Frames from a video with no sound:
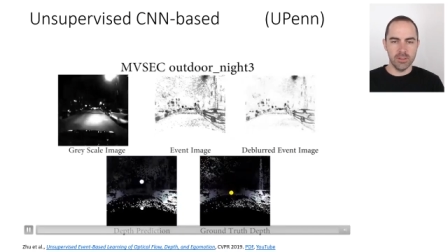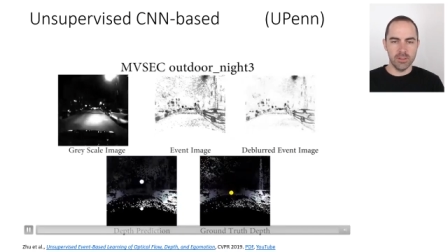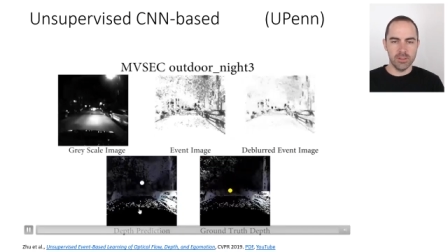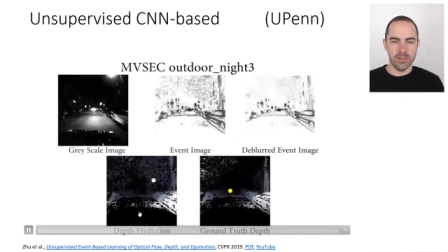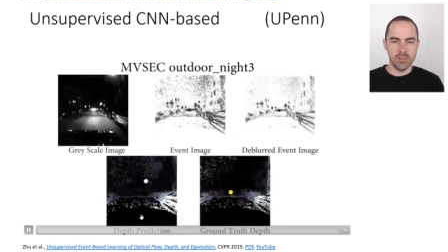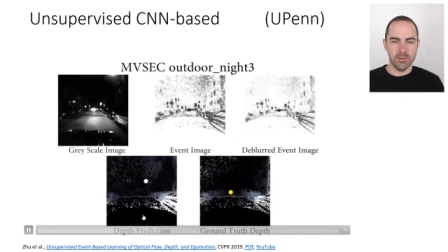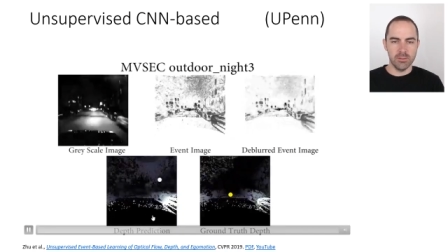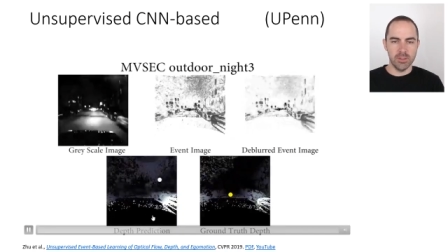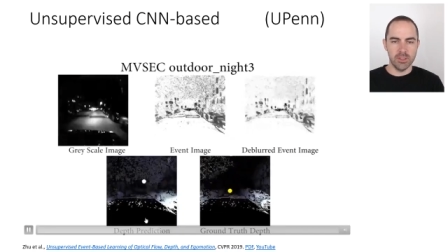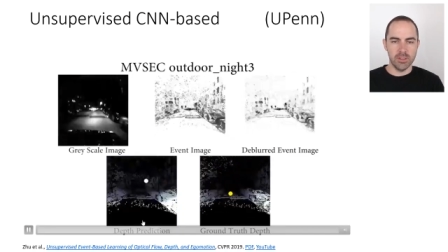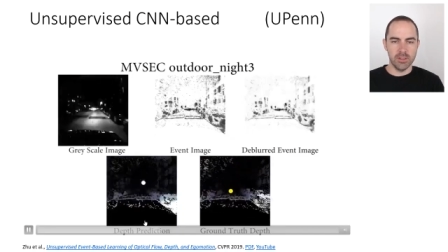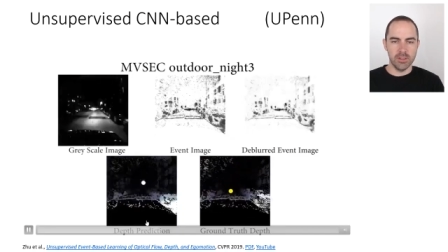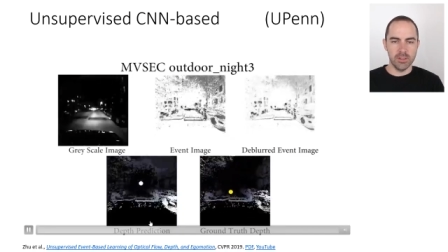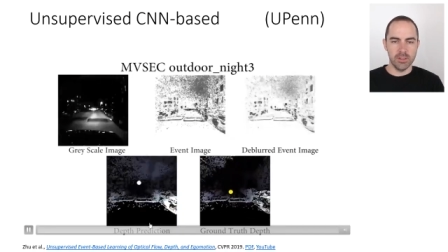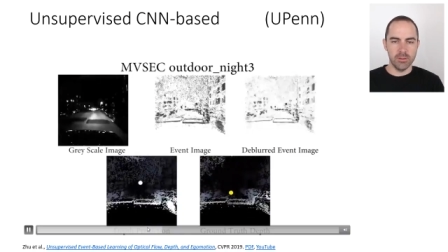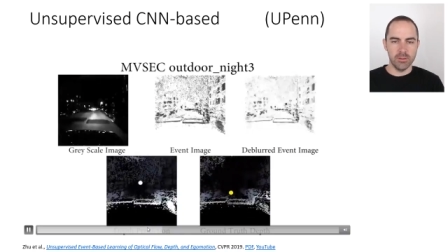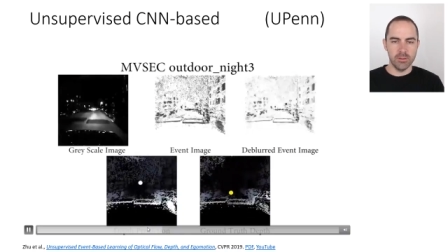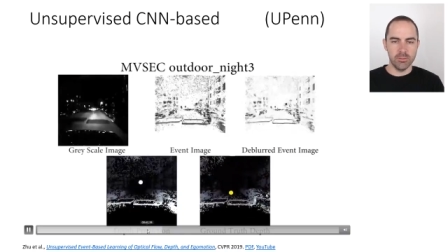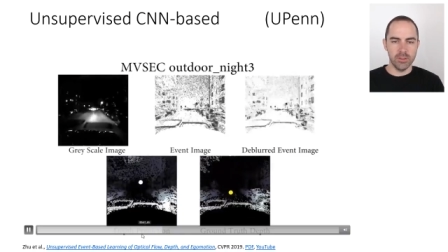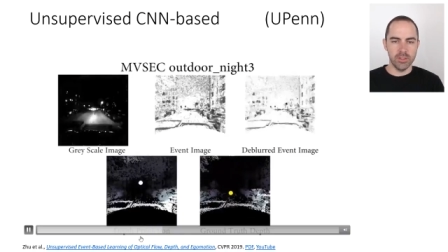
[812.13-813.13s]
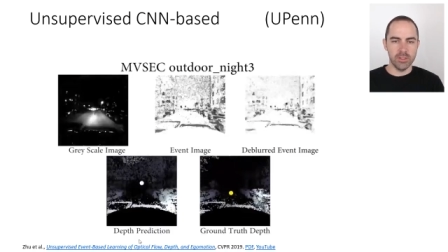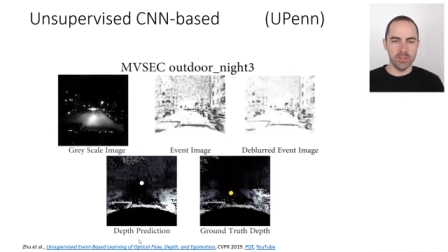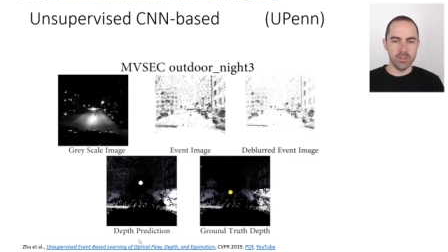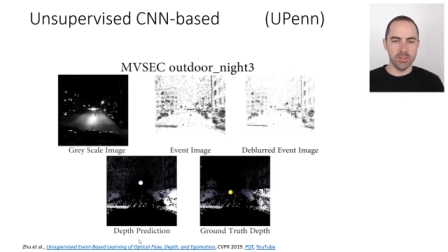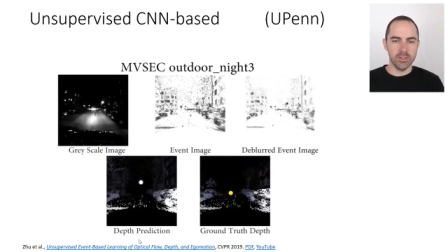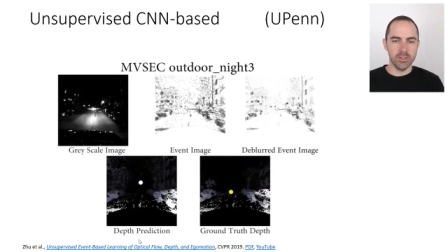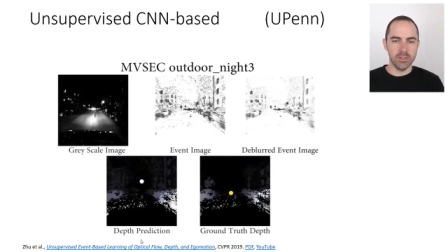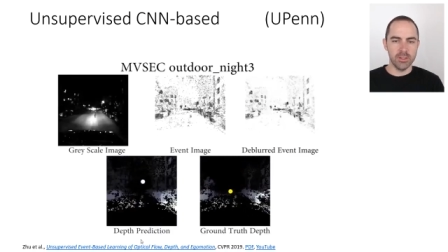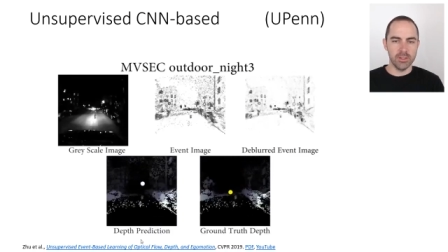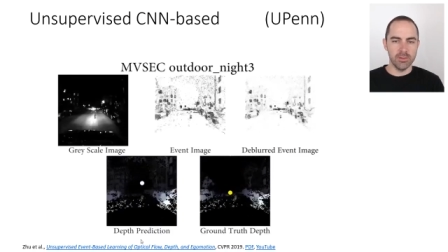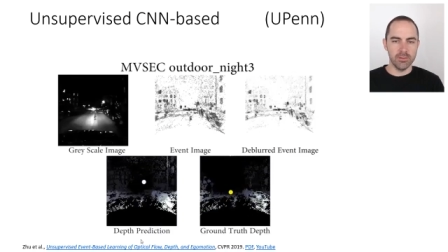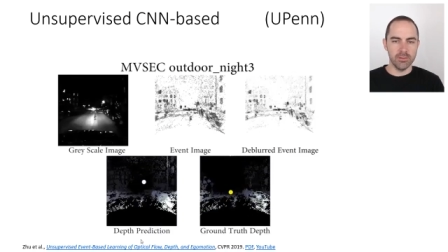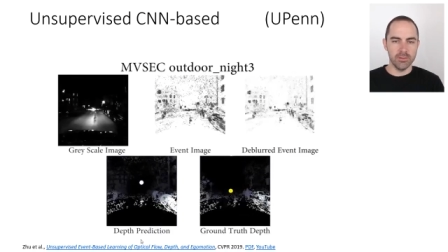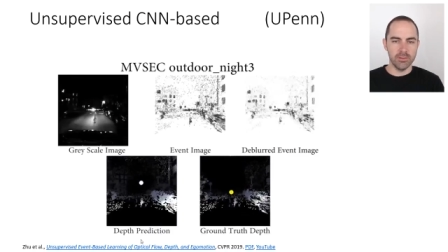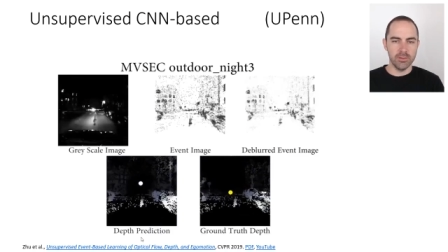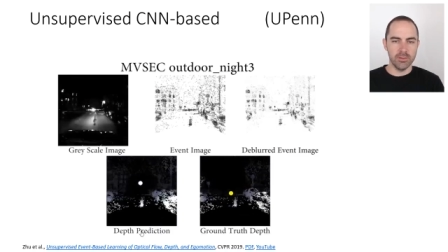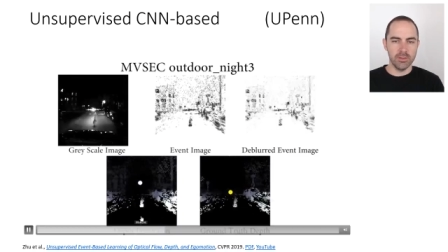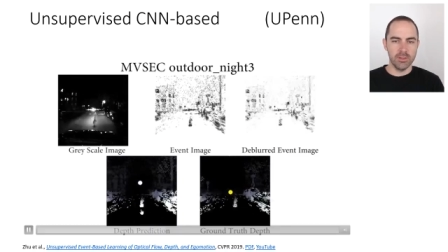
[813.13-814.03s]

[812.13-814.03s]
estimating the predicting the depth.